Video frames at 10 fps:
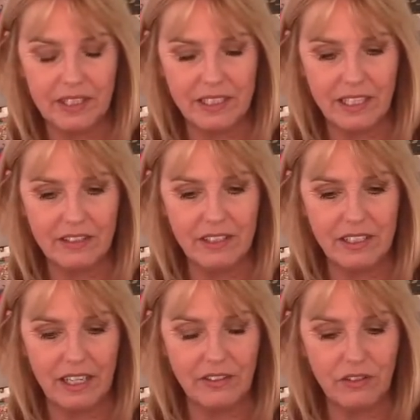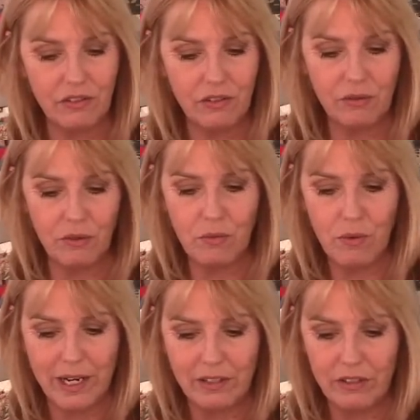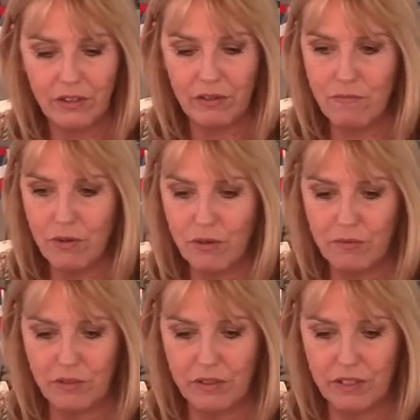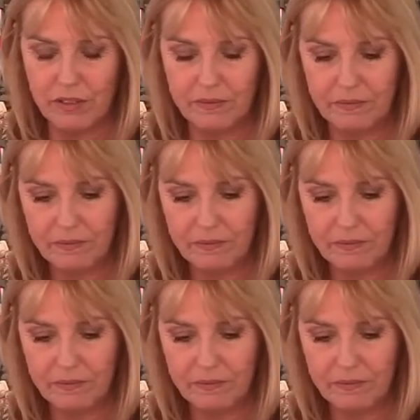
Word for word: So I just, I just don't know when at the moment.